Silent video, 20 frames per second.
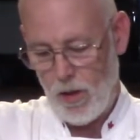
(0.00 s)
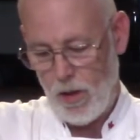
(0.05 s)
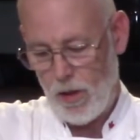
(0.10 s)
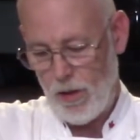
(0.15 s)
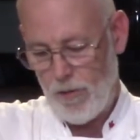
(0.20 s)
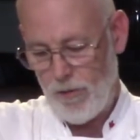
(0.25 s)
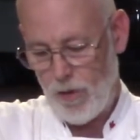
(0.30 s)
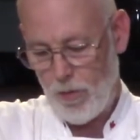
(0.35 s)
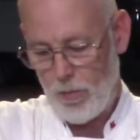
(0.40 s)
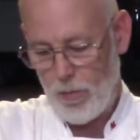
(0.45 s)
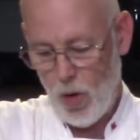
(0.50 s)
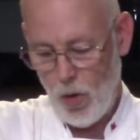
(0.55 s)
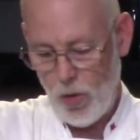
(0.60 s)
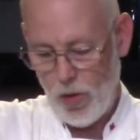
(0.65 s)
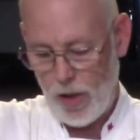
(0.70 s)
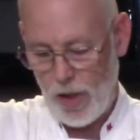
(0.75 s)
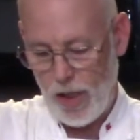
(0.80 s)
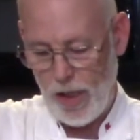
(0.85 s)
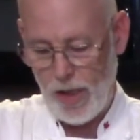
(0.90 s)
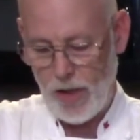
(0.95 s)
for
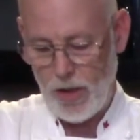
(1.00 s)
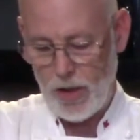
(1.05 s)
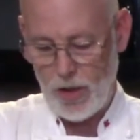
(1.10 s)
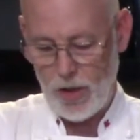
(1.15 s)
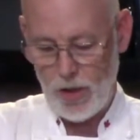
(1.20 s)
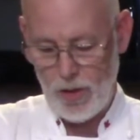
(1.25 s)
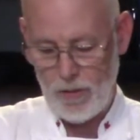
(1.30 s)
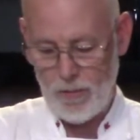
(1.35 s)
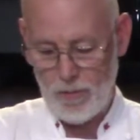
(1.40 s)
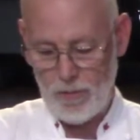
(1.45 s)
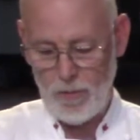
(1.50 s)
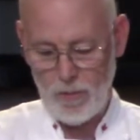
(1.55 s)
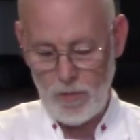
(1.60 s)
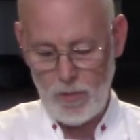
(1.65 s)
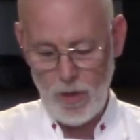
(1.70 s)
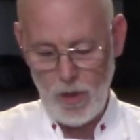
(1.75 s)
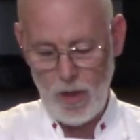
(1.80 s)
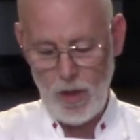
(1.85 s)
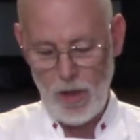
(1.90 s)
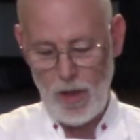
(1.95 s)
both cakes.
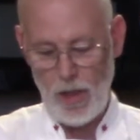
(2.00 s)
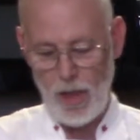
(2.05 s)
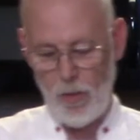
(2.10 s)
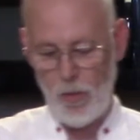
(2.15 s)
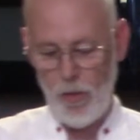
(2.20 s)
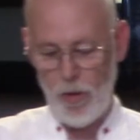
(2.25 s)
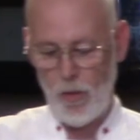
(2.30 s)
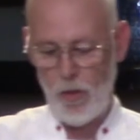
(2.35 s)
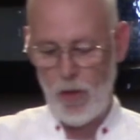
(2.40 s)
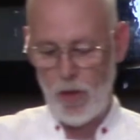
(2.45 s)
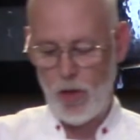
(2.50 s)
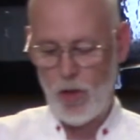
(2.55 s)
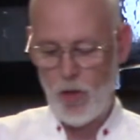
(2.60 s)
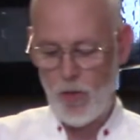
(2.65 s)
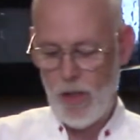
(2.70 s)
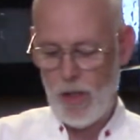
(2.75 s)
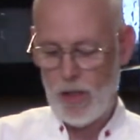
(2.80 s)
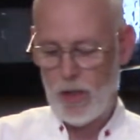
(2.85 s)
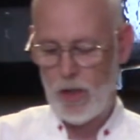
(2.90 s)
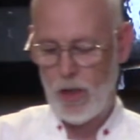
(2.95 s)
And we will
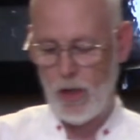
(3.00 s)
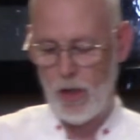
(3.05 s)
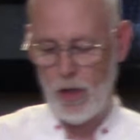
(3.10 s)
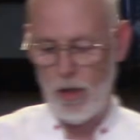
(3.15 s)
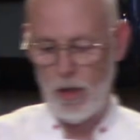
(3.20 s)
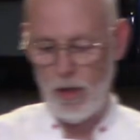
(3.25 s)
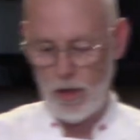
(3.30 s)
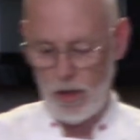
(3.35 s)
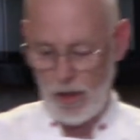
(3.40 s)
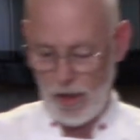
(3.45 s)
address our